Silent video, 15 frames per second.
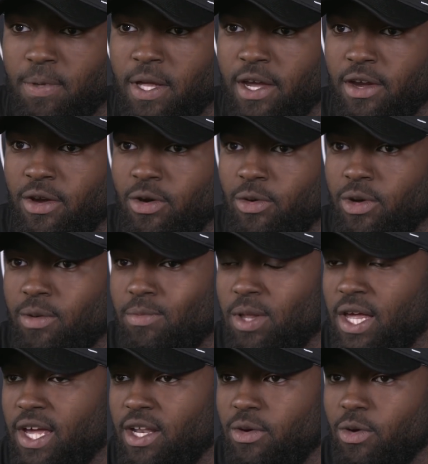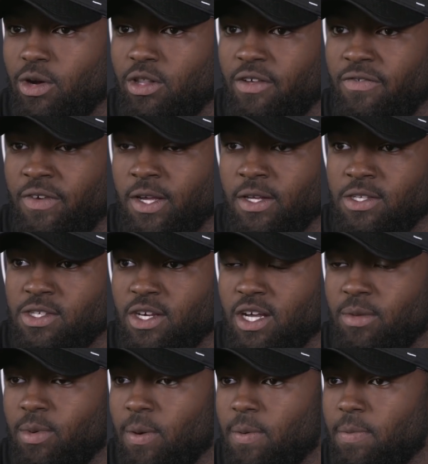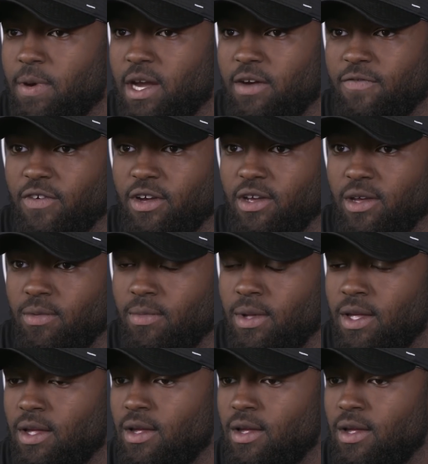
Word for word: player who can play anywhere on the field, so you got to be prepared for him.